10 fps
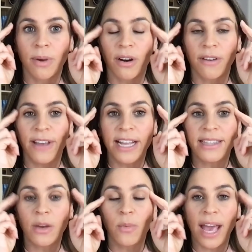
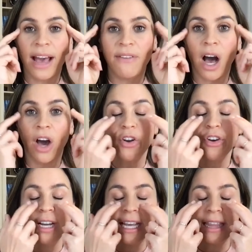Perfect. Then we have
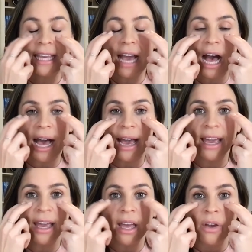underneath the
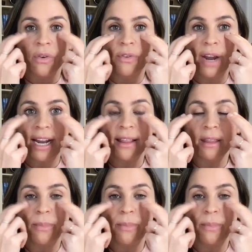eye, right on the